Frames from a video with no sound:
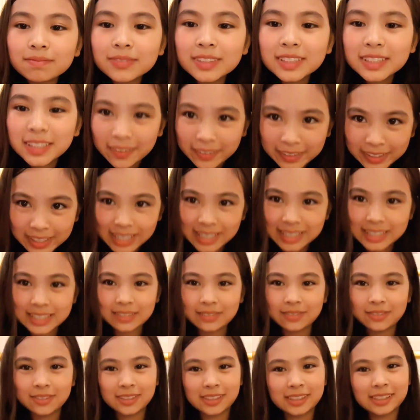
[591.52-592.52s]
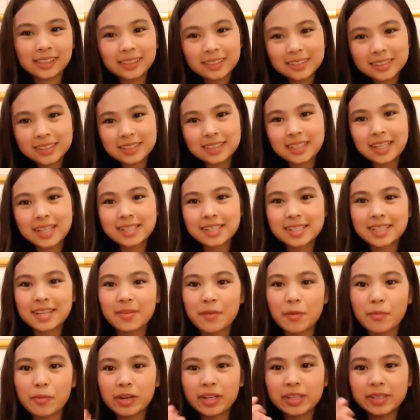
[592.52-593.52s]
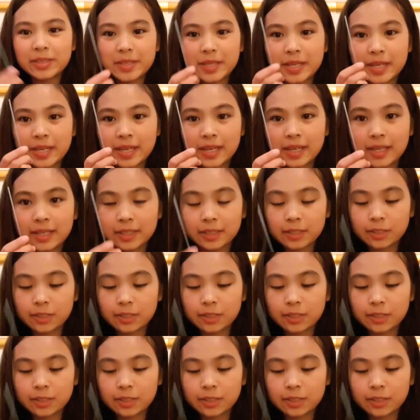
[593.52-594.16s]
Sorry guys, I thought I lost the lightsaber, but it's hit.